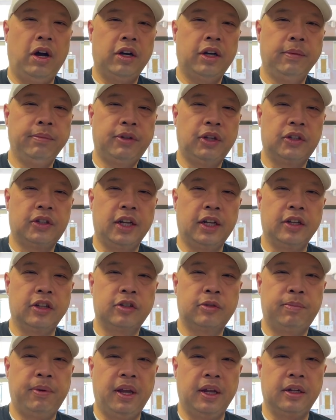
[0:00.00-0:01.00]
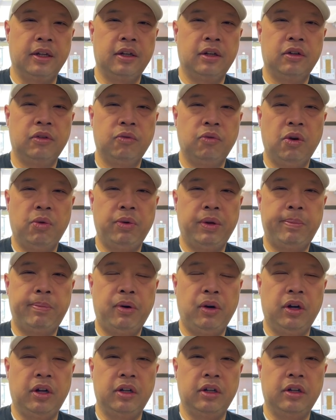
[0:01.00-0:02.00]
Welcome to Tennis Spin, where we
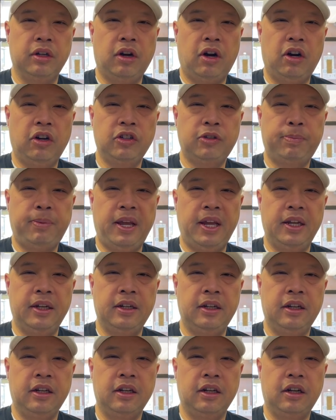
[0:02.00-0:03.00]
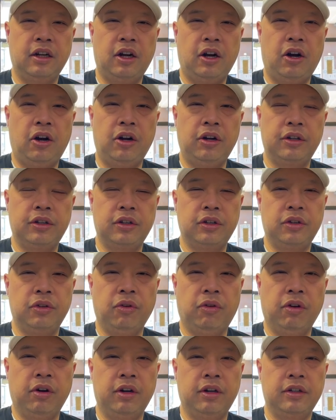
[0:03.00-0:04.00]
put our spin on
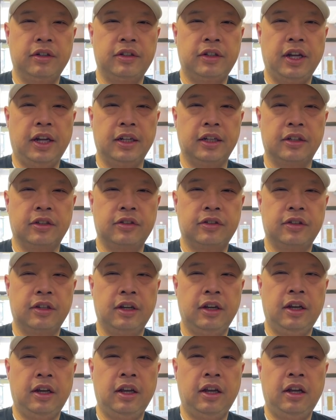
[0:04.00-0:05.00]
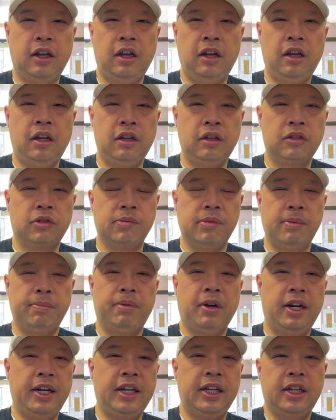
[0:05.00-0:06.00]
your tennis. So my
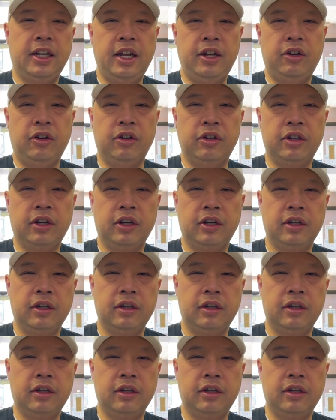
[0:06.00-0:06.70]
buddy Leonard,